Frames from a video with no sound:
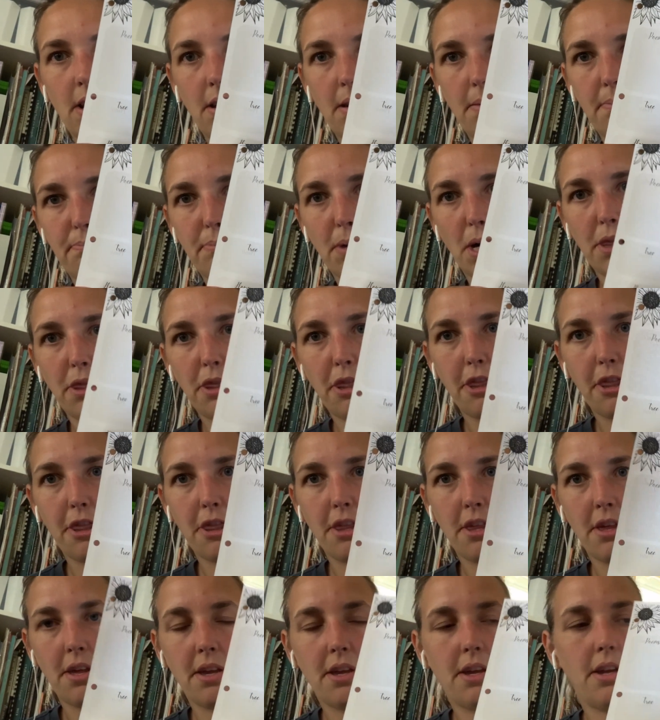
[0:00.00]
month,
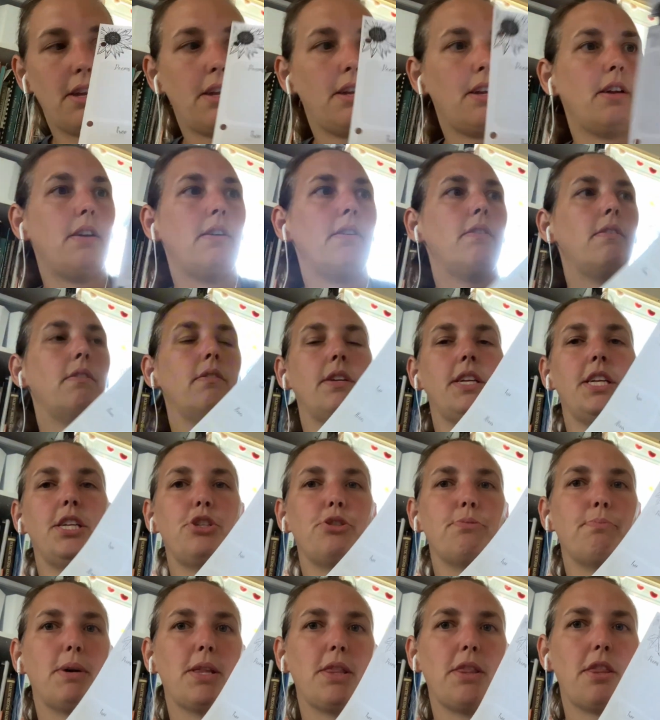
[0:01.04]

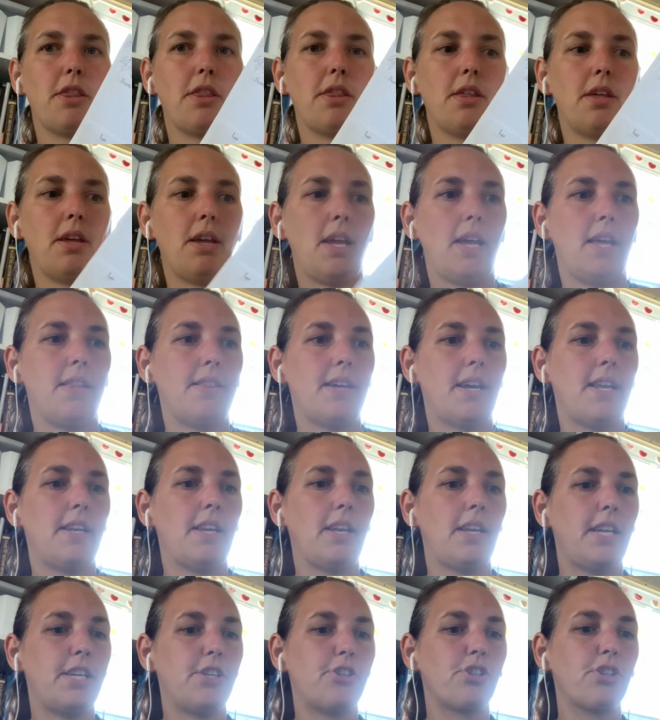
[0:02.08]
each month, and then
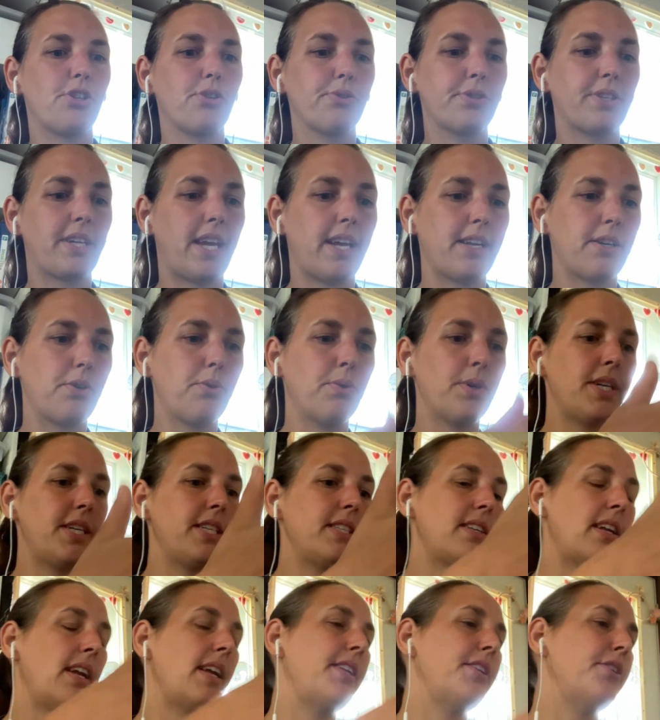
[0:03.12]
each of those
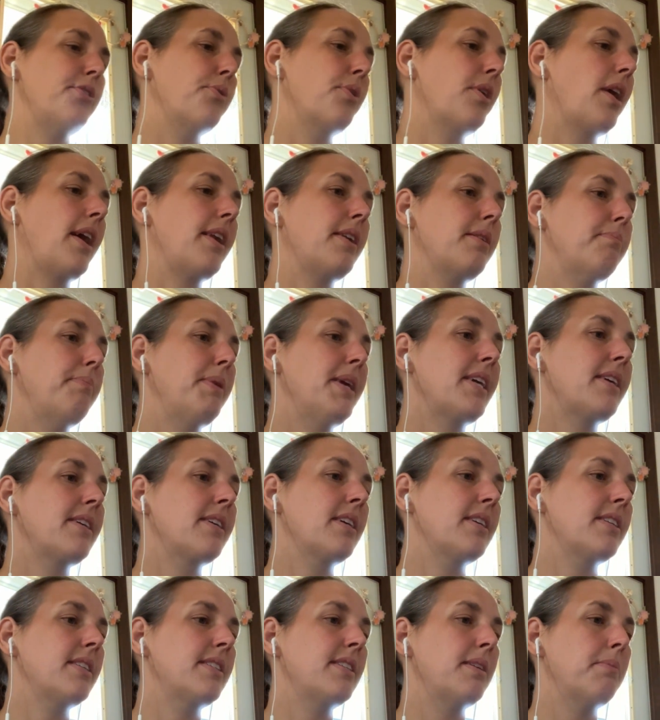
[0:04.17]
categories, and you kind of pick
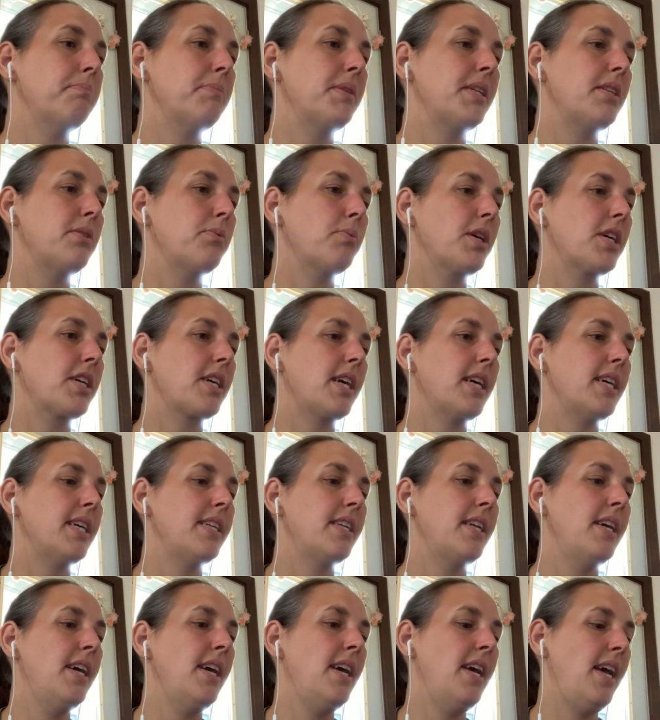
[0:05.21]
something to work on,
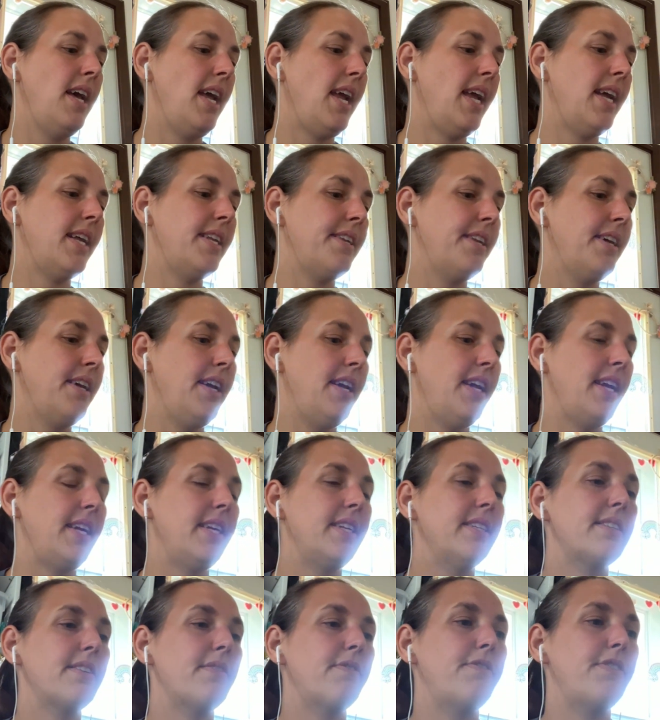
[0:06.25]
and
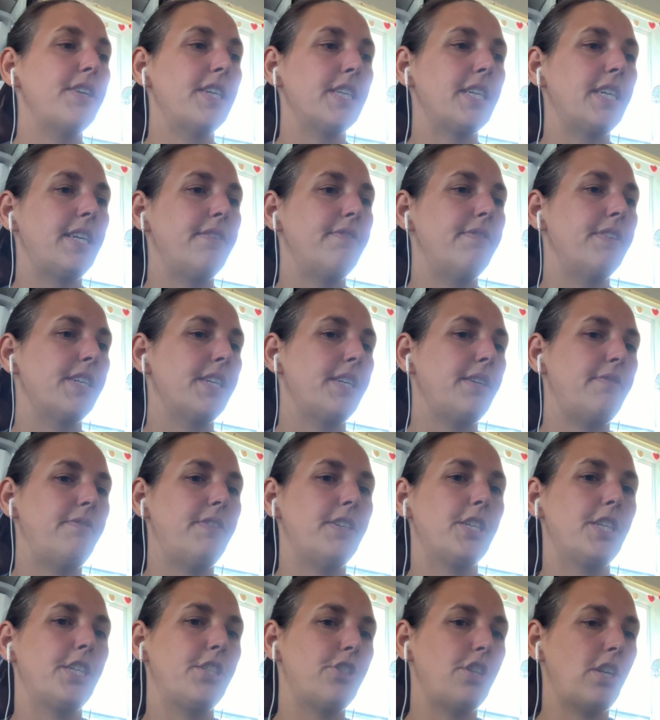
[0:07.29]
is a very, very,
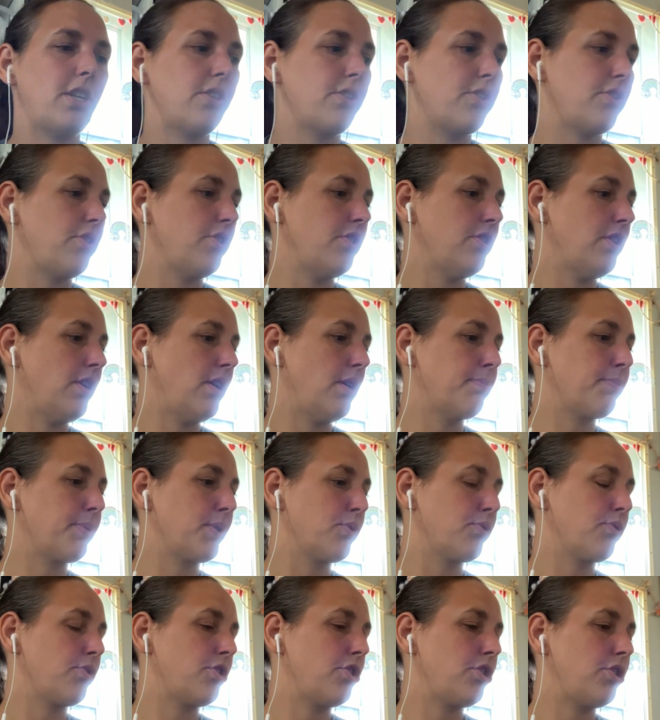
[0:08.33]
very gentle
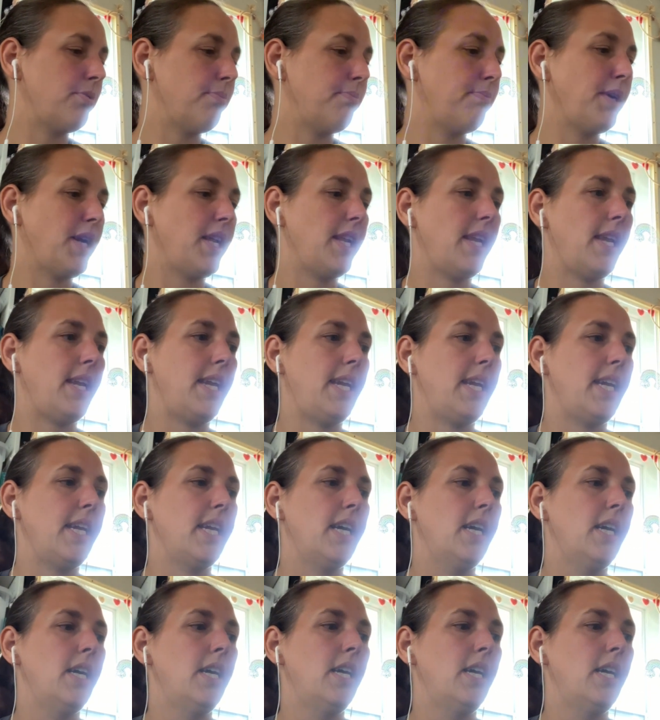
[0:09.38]
approach, but a